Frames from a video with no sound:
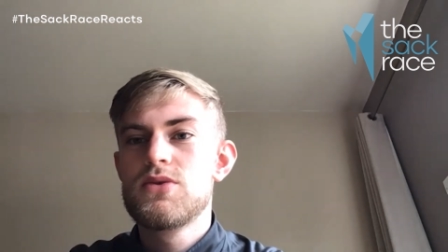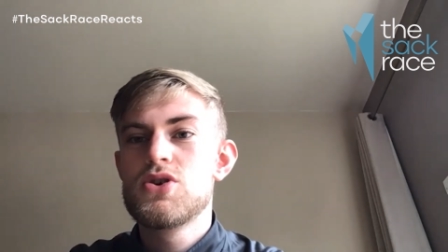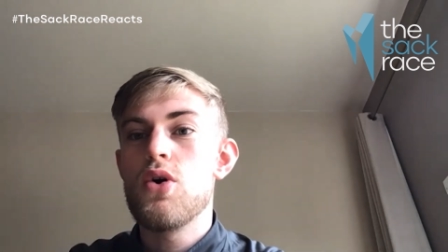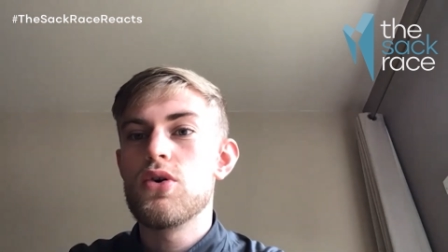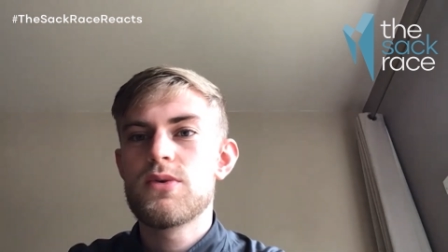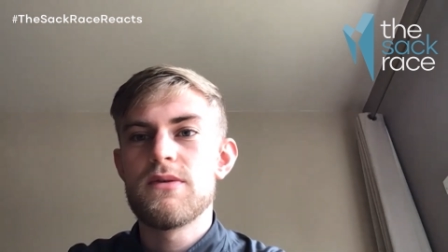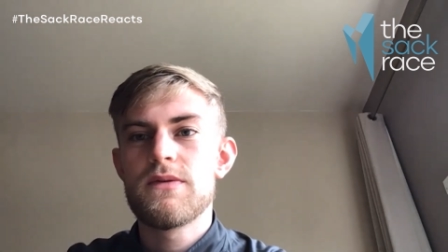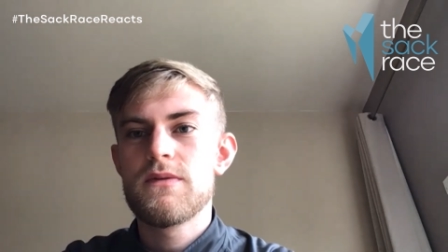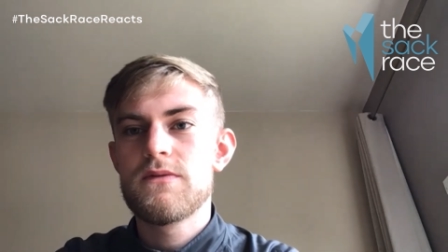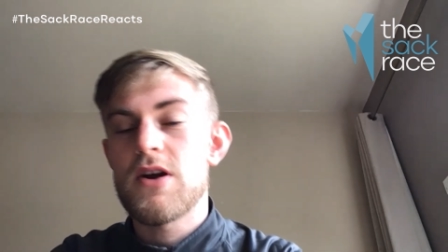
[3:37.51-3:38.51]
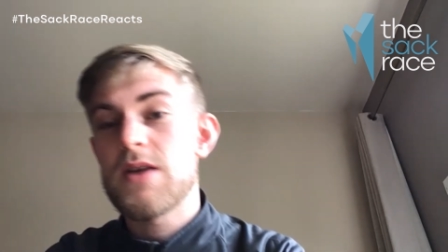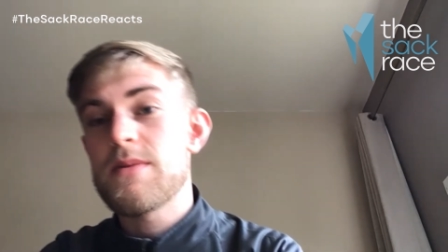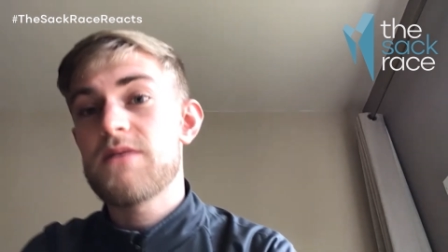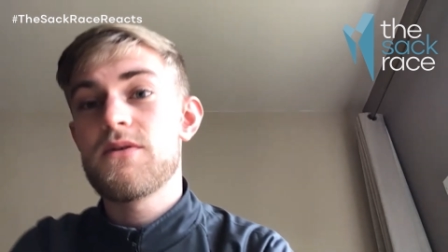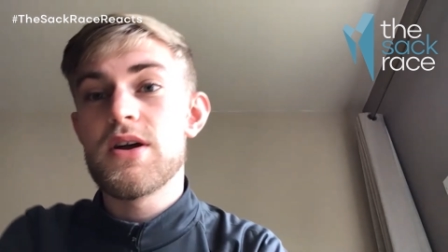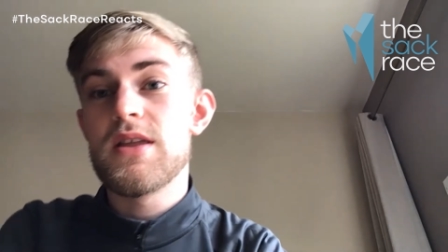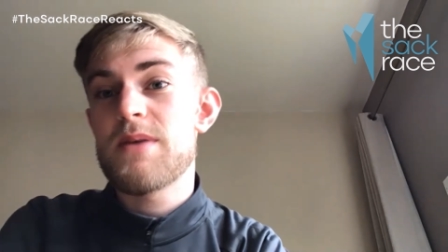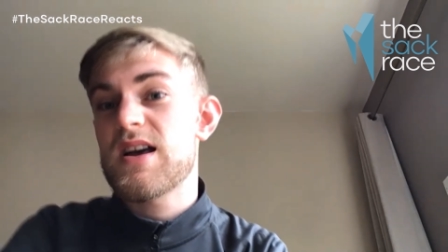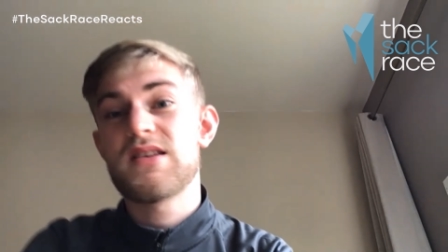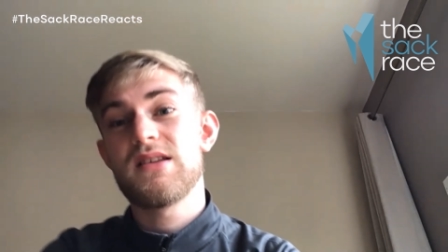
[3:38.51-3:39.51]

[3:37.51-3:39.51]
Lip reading: talks with Frankie McAvoy in the past,